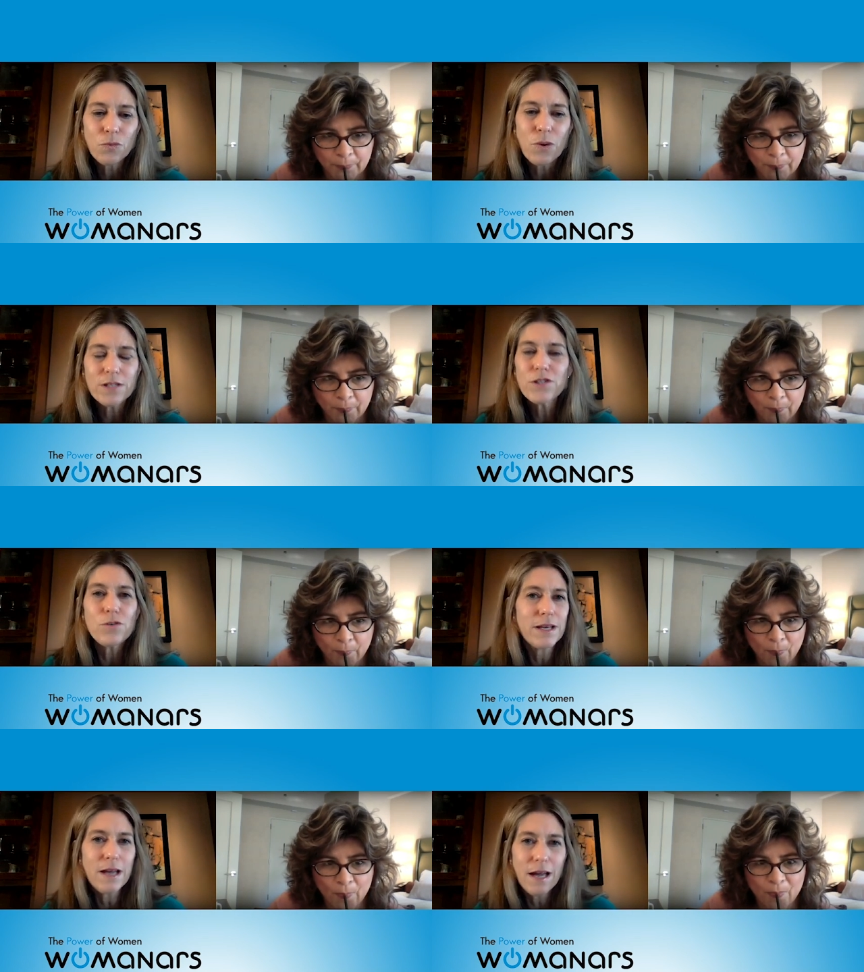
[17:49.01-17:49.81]
Speaker 1: once
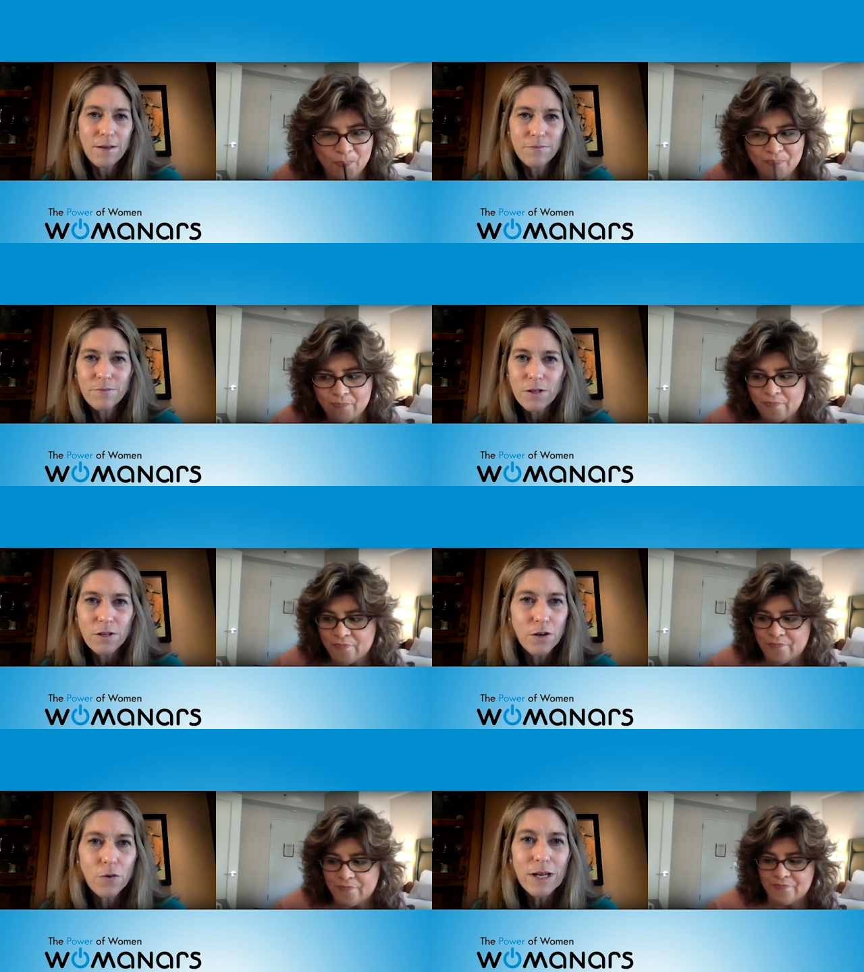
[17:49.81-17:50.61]
you become
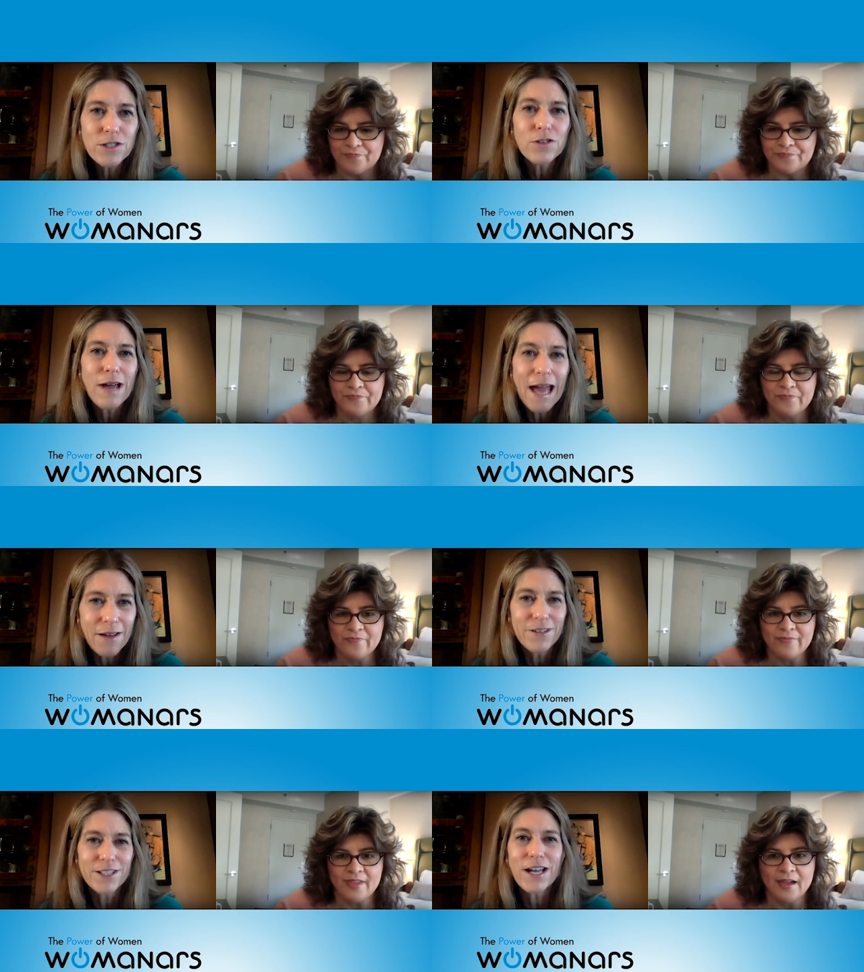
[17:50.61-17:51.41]
you know once you
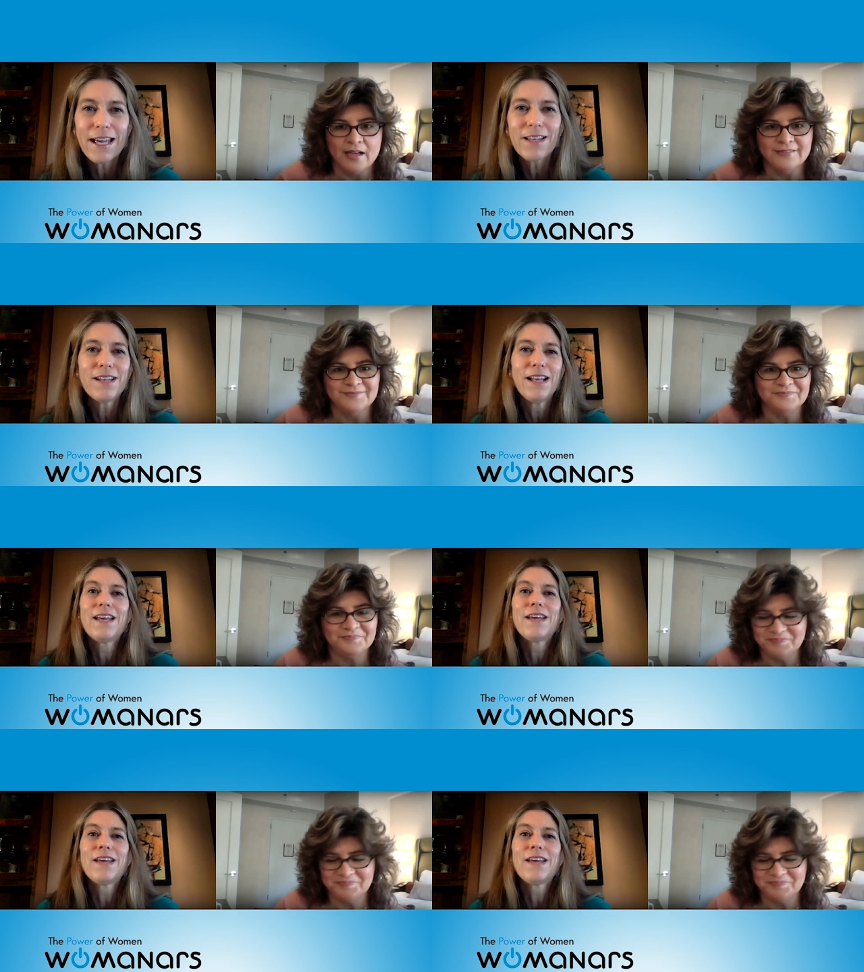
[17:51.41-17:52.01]
have a child